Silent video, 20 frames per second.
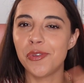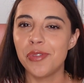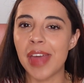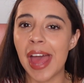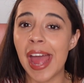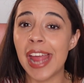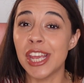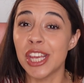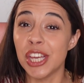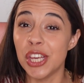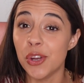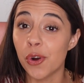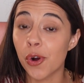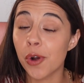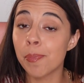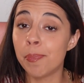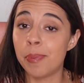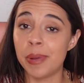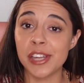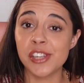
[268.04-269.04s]
you that
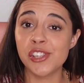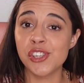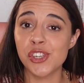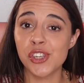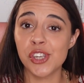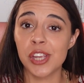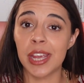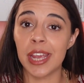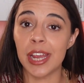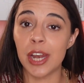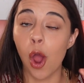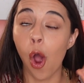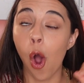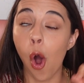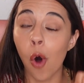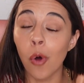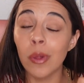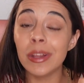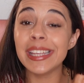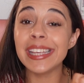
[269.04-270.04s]
your pitch can
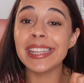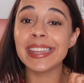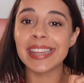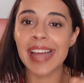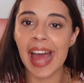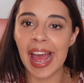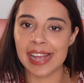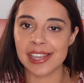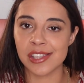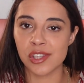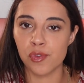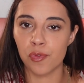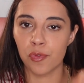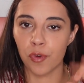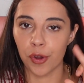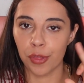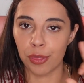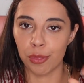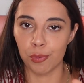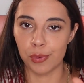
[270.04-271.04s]
only last
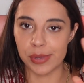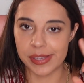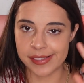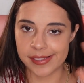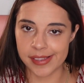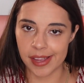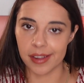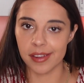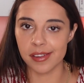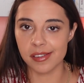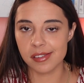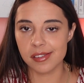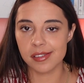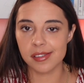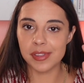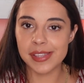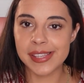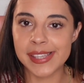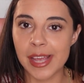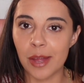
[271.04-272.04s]
for 3 seconds?
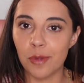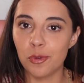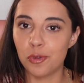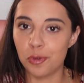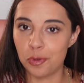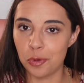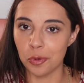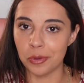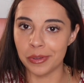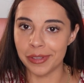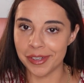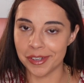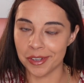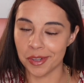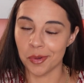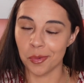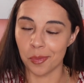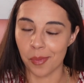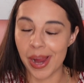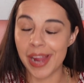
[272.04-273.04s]
Sounds too
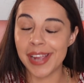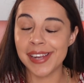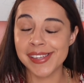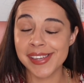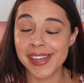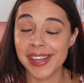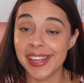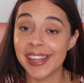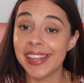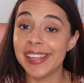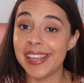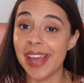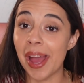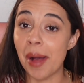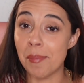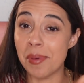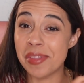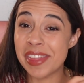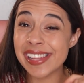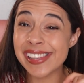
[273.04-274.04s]
little, right?
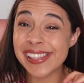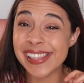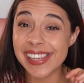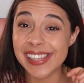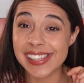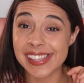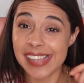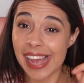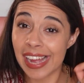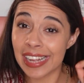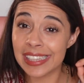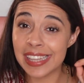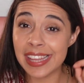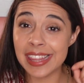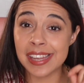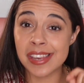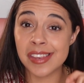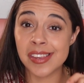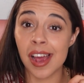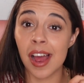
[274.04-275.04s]
Yeah, but that's exactly
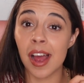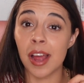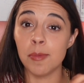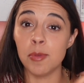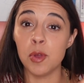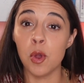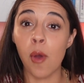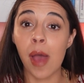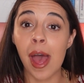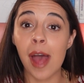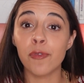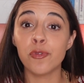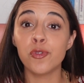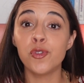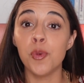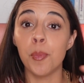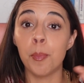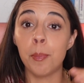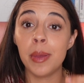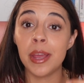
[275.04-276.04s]
the time you have
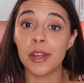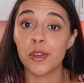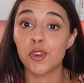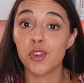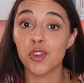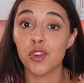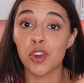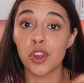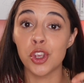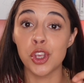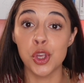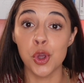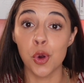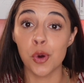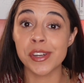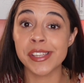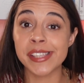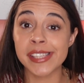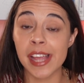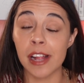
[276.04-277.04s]
to pitch
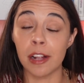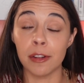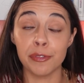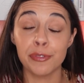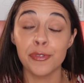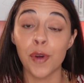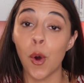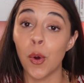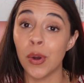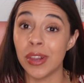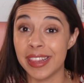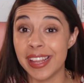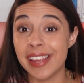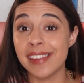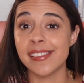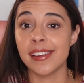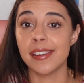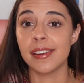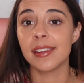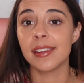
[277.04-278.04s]
yourself on LinkedIn.